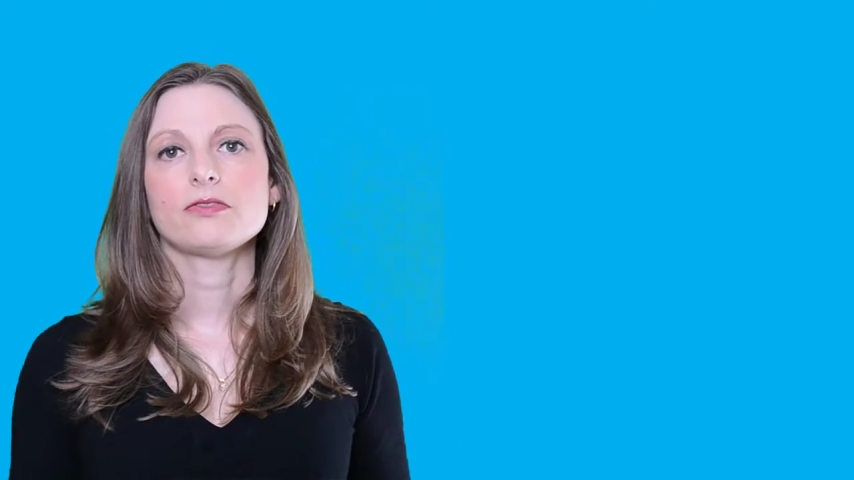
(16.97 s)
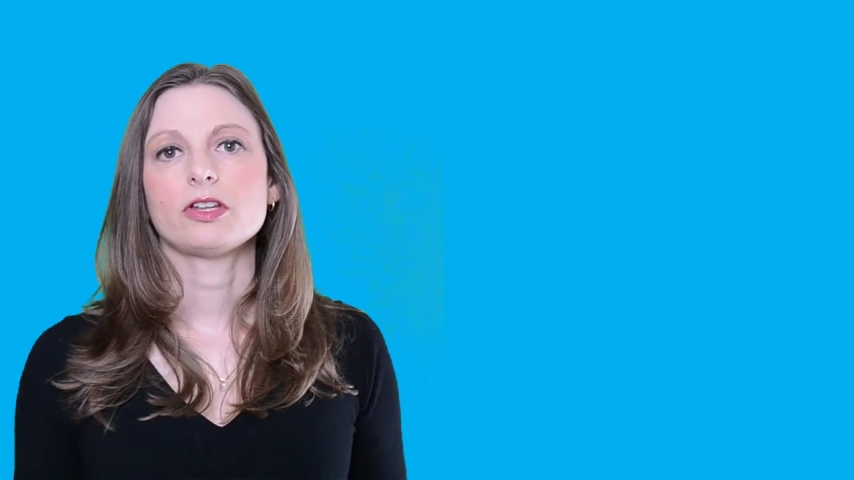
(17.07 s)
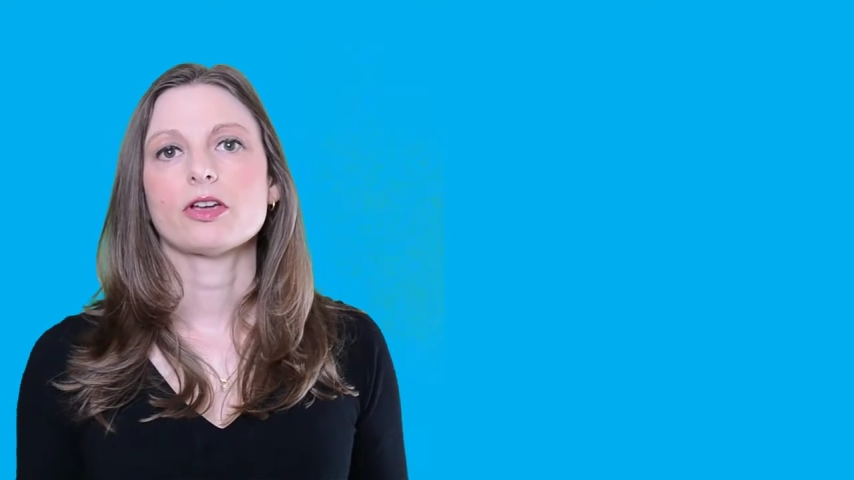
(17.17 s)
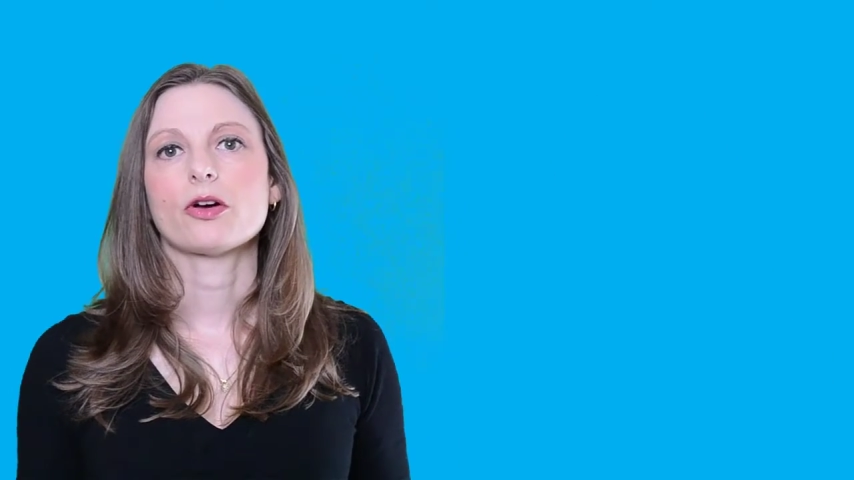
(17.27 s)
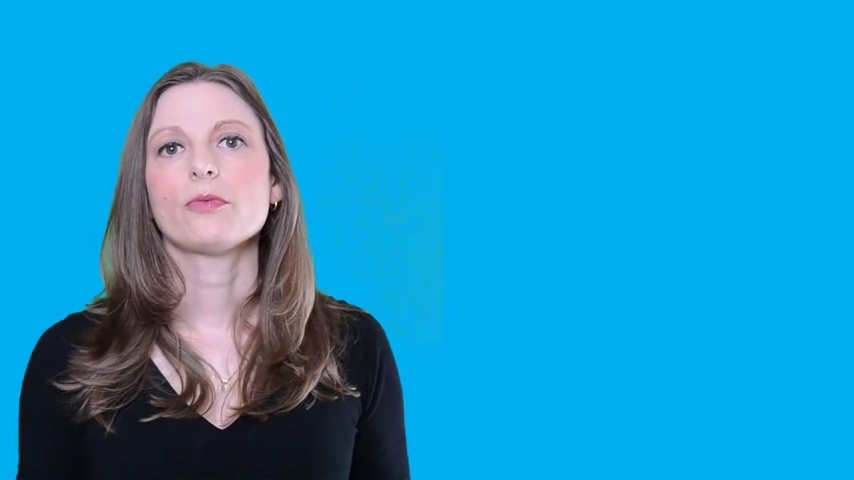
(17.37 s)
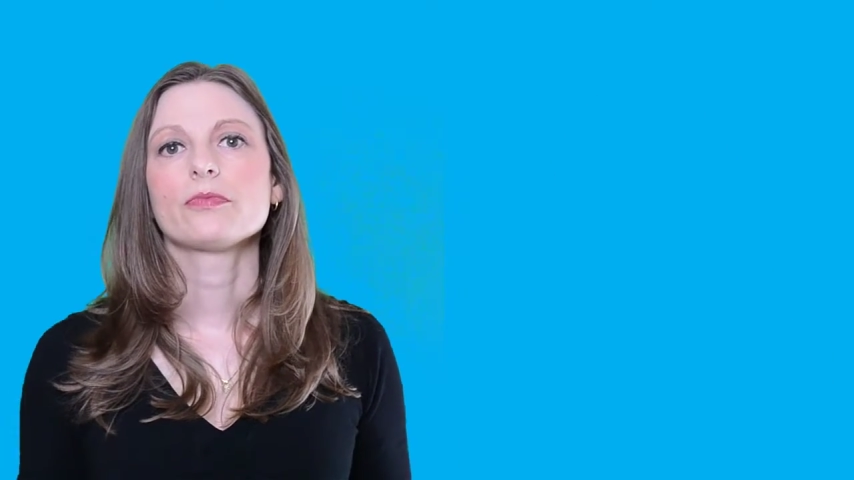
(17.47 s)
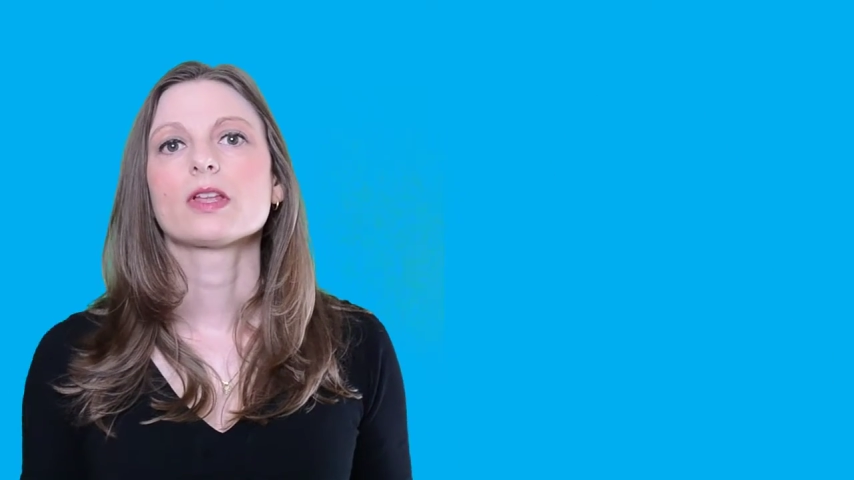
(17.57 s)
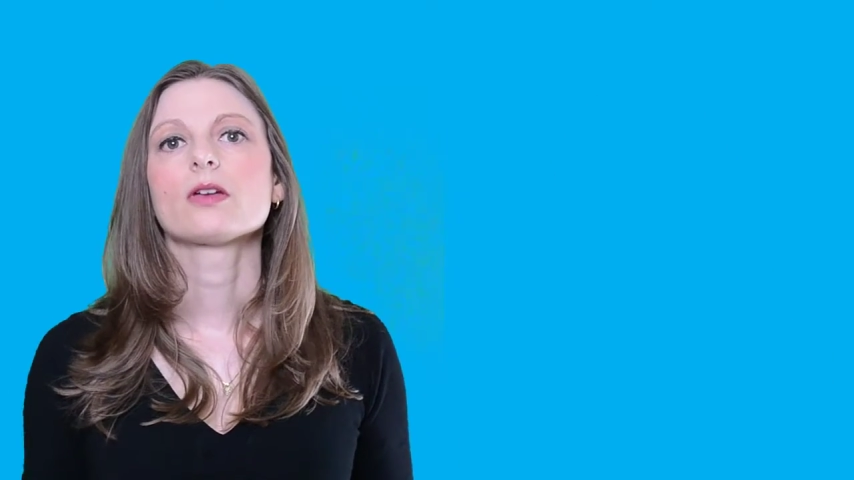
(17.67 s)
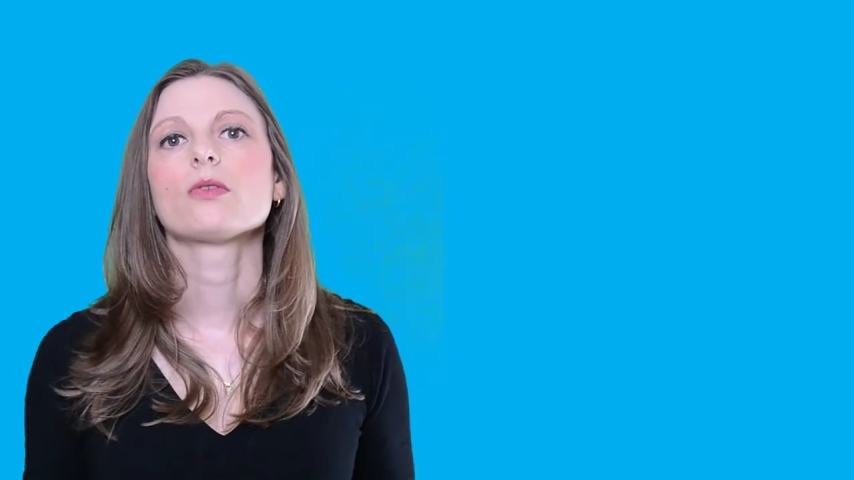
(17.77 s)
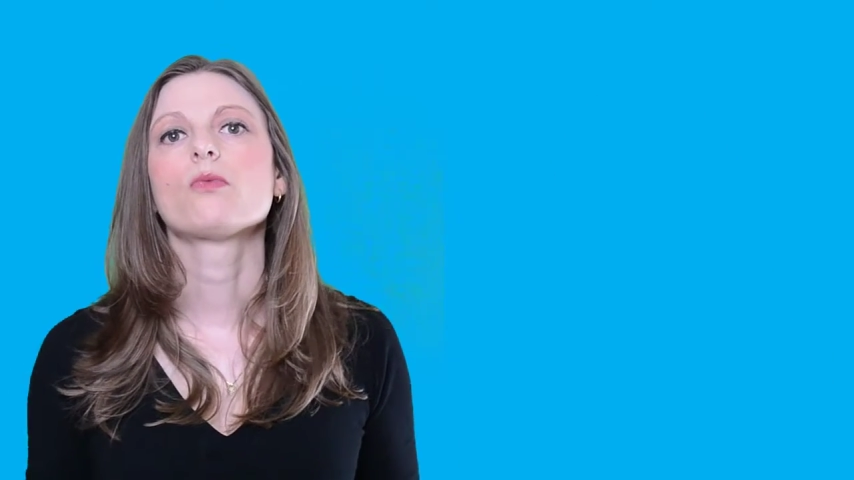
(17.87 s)
video,
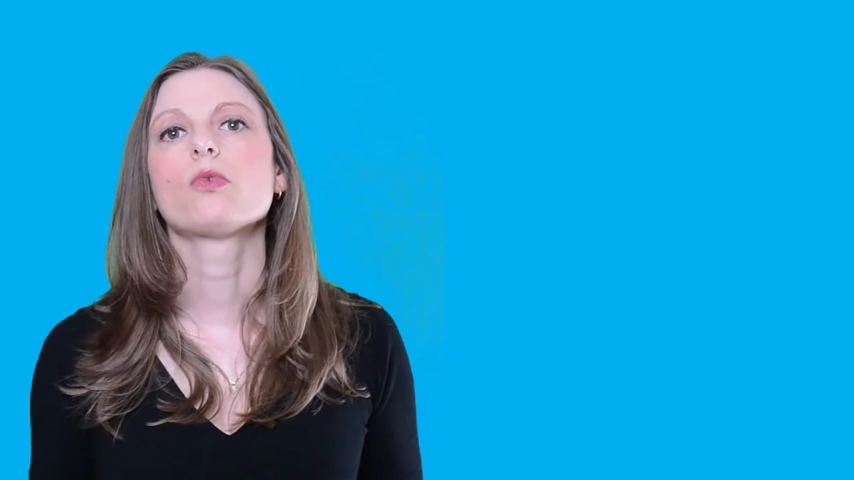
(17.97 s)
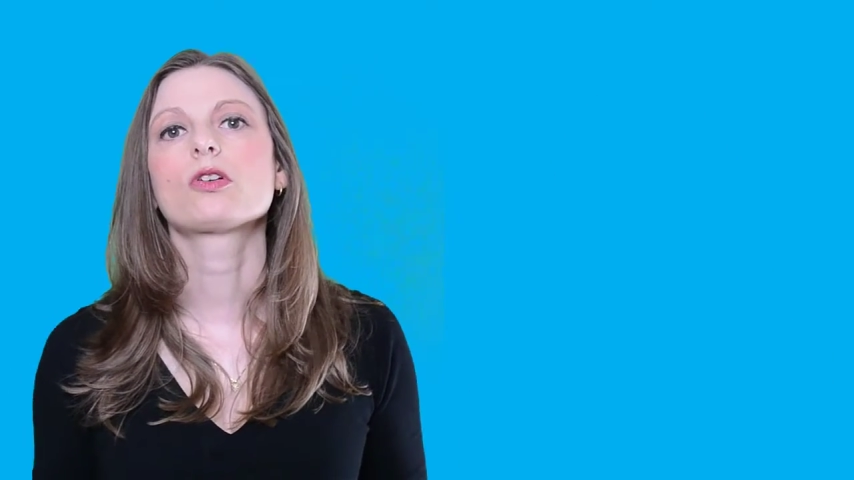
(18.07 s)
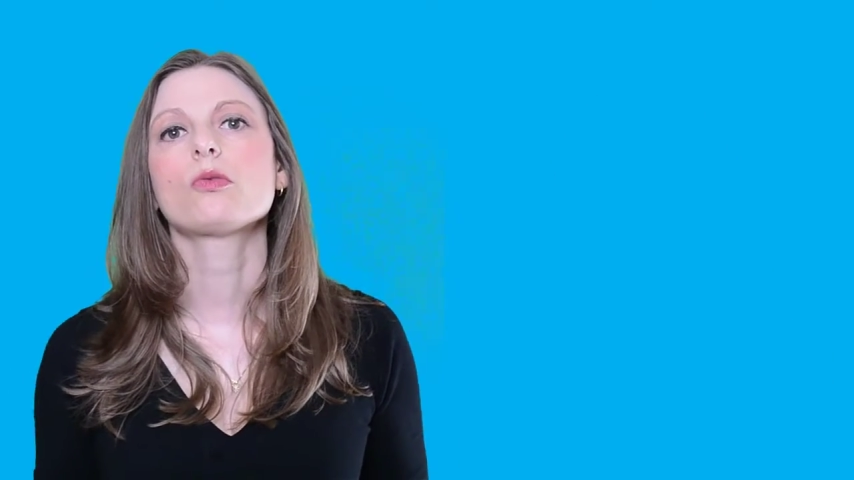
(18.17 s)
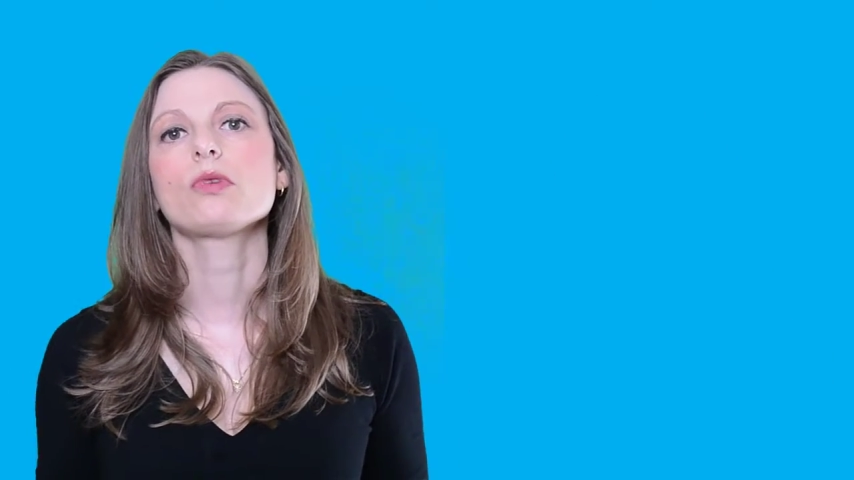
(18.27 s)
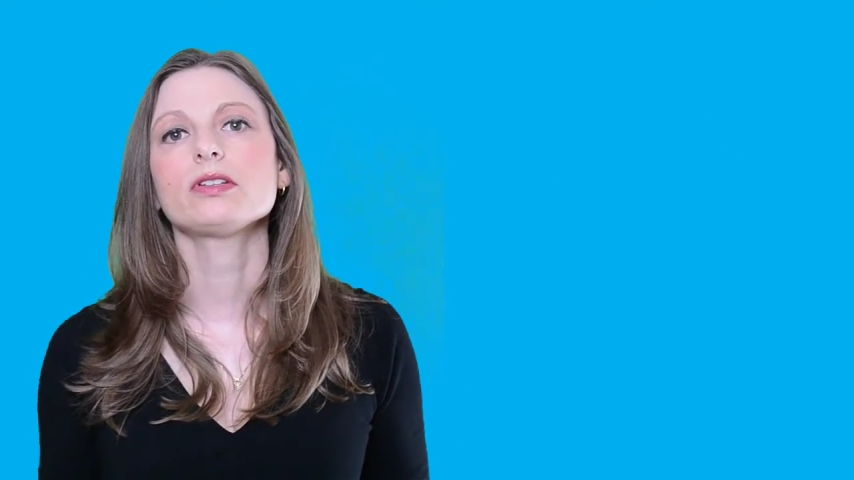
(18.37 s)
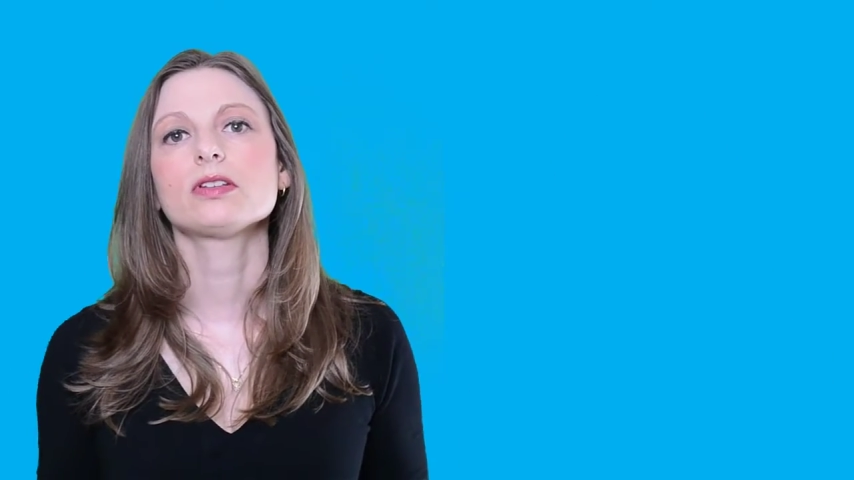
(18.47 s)
we're going